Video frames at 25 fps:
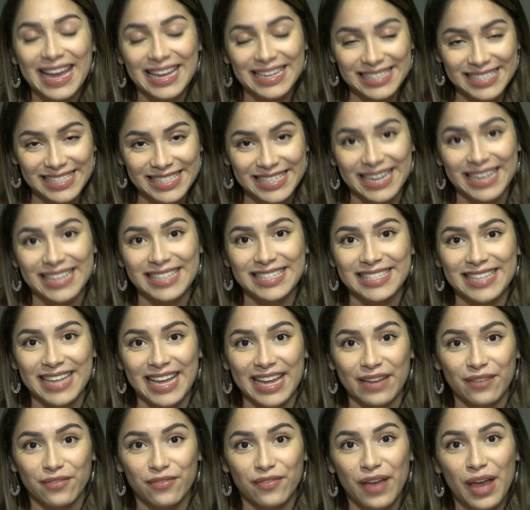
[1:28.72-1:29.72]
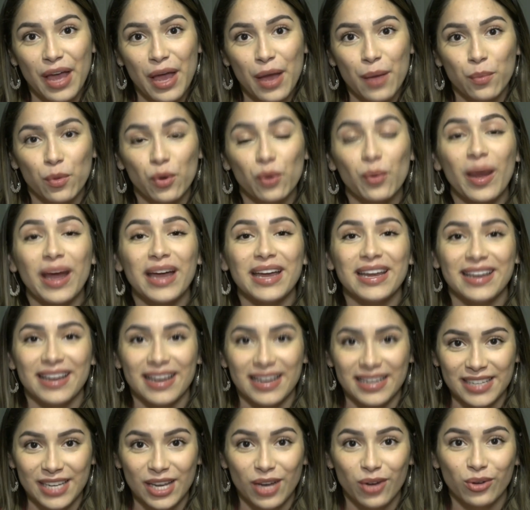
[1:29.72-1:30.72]
and stay safe. Mariah
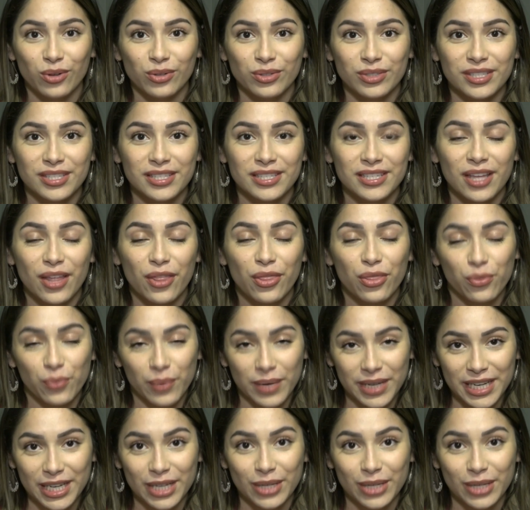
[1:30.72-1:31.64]
Gallegos, 3